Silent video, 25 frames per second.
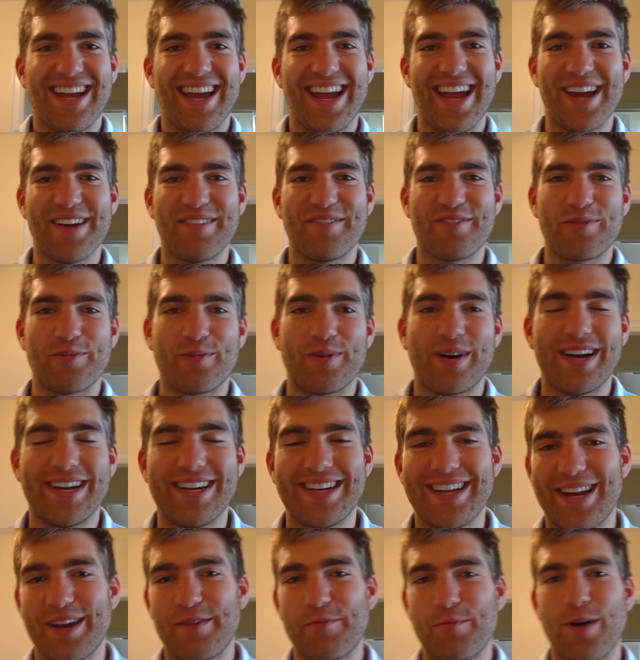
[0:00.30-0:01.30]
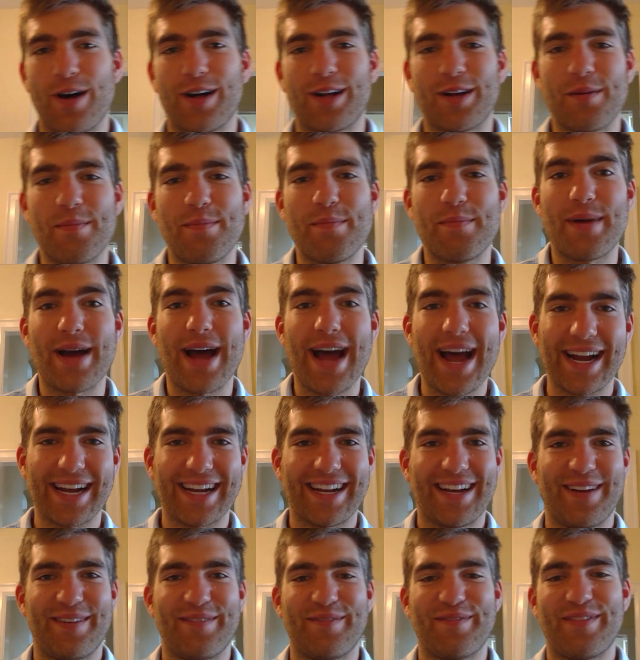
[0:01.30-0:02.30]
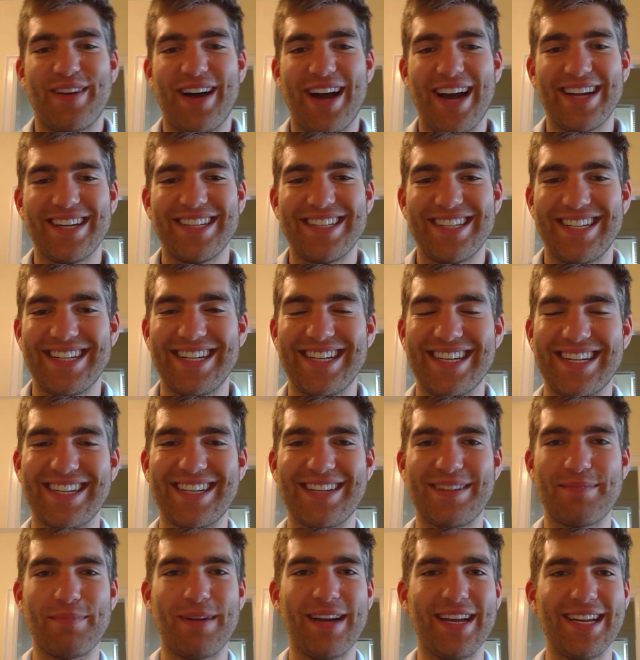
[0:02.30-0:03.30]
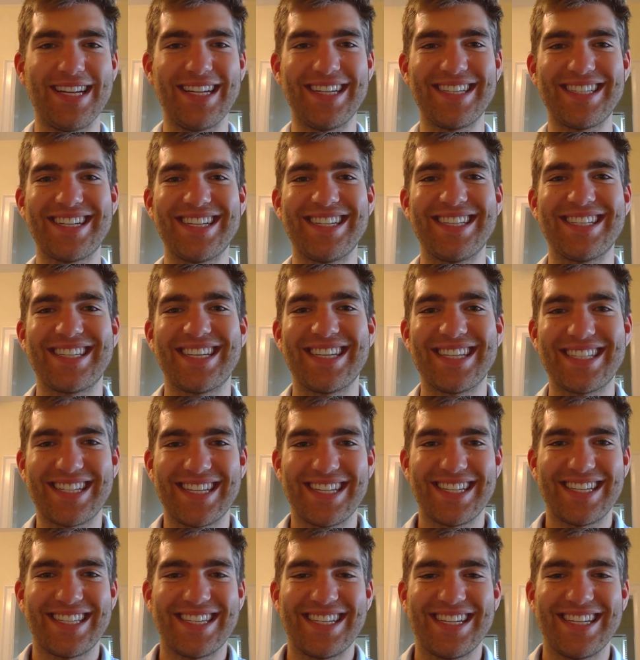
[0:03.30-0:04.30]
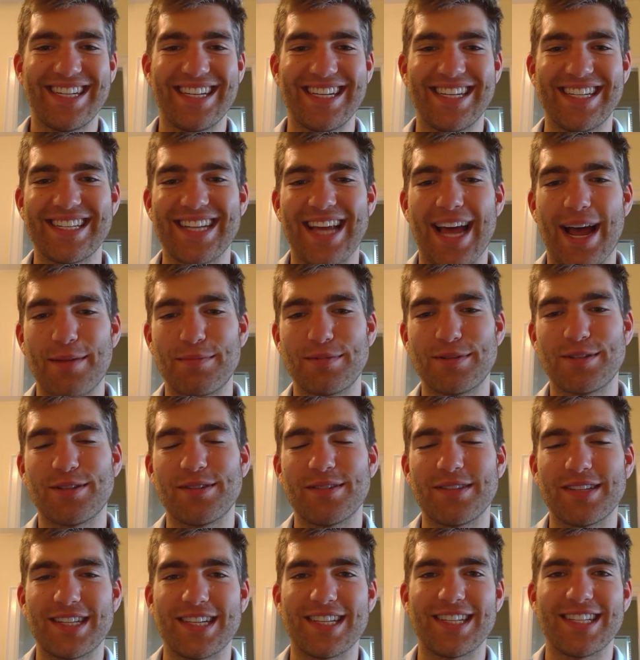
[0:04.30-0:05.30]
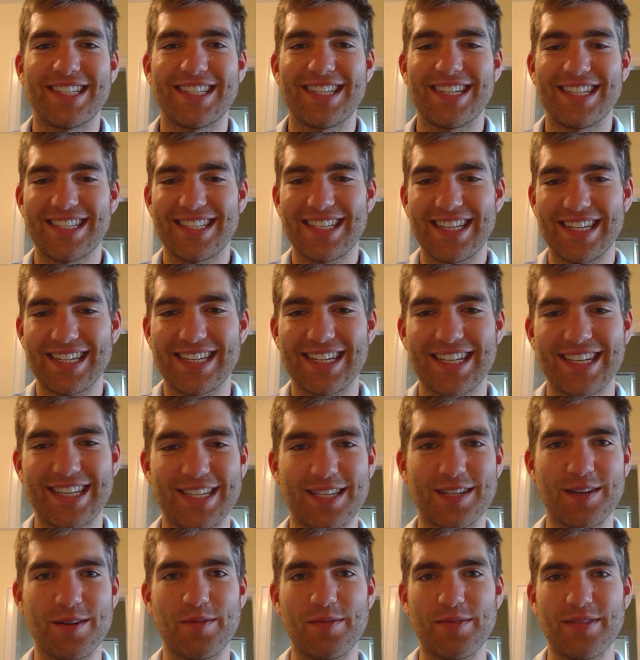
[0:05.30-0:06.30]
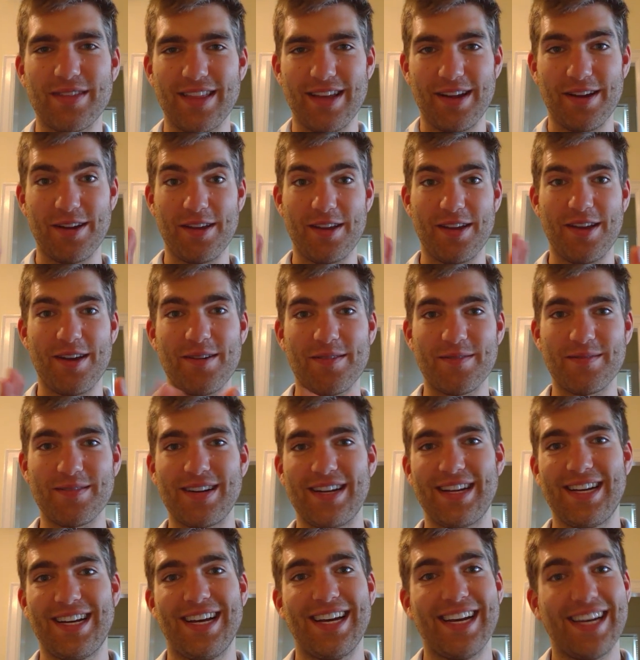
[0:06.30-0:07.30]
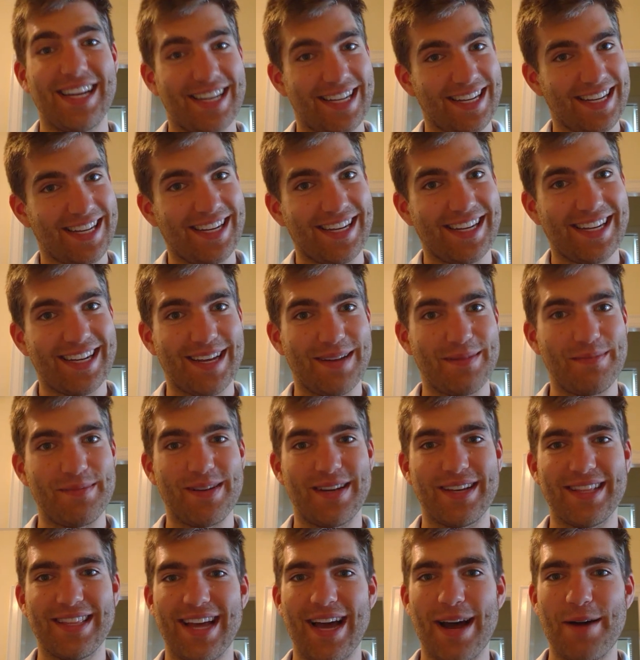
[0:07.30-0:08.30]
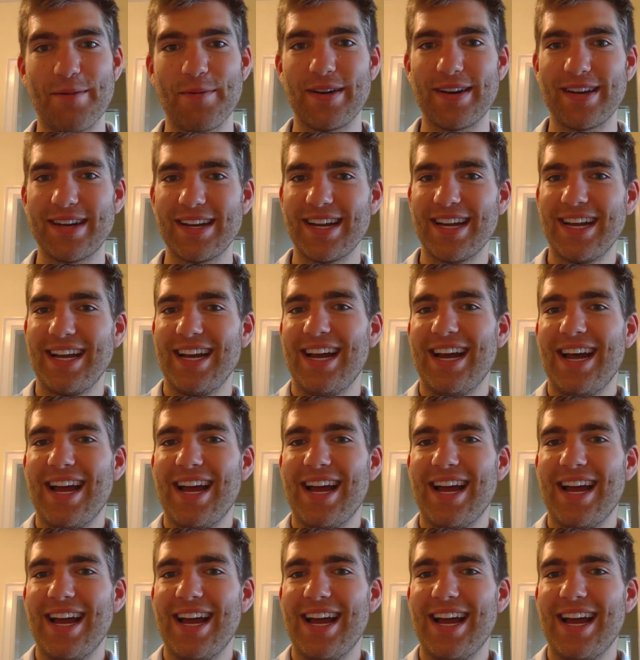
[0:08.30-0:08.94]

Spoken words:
Hey everyone, and welcome back. Finally, my inconsistency is absolutely consistent, so there you go. Can't get me on that one.